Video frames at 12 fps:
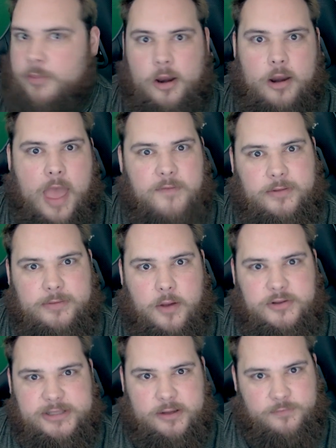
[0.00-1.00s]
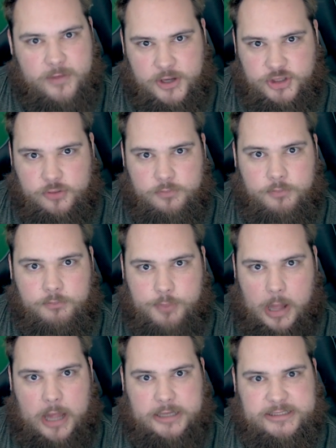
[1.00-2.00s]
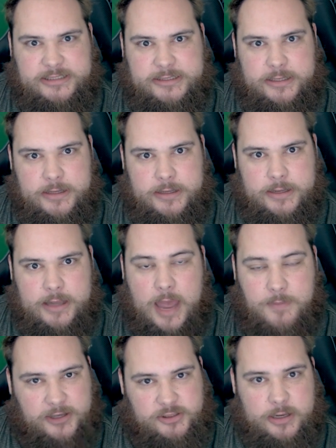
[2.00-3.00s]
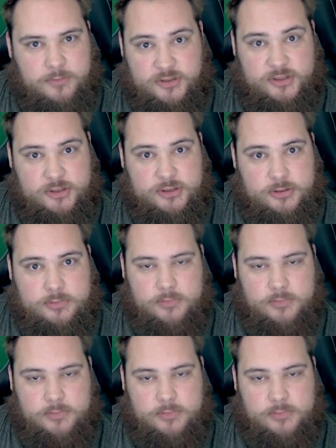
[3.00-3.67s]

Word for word: There you have it. That was the invasion box. I'm actually... I'm... S